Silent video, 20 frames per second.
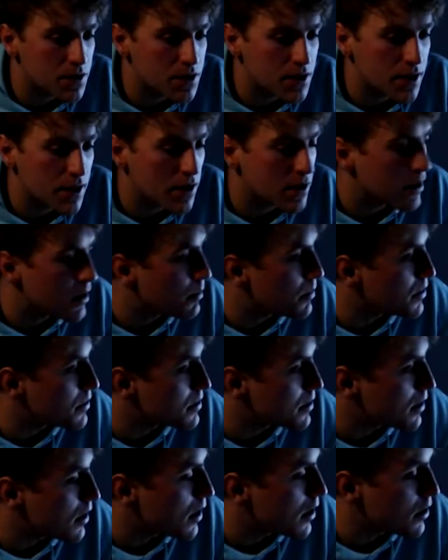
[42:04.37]
to see our
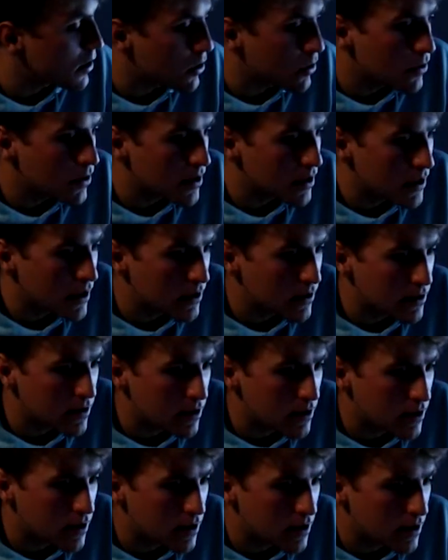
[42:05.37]
numbers a lot lower here
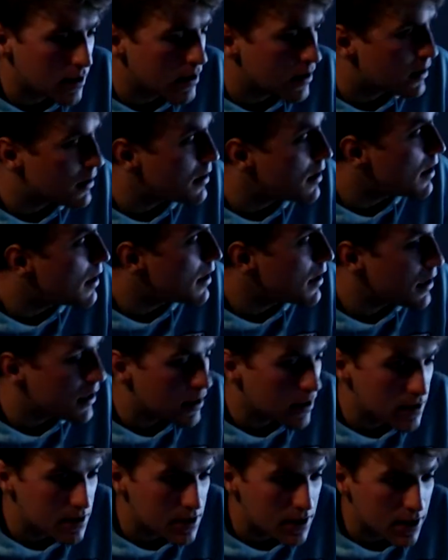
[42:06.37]
in
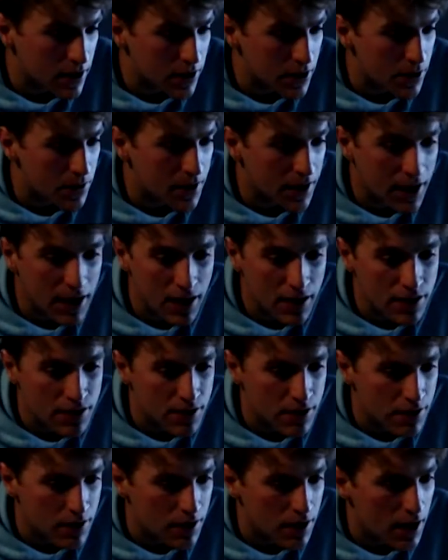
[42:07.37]
Ontario and
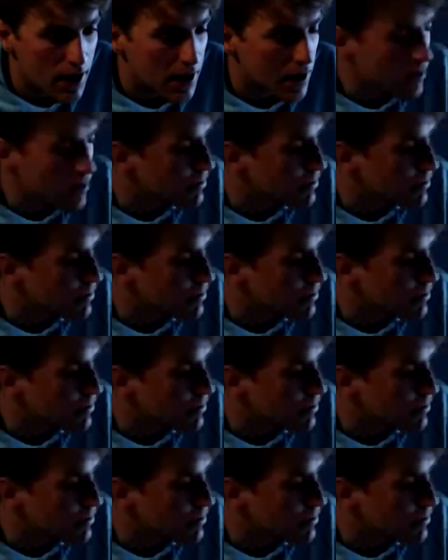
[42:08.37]
Canada and the Niagara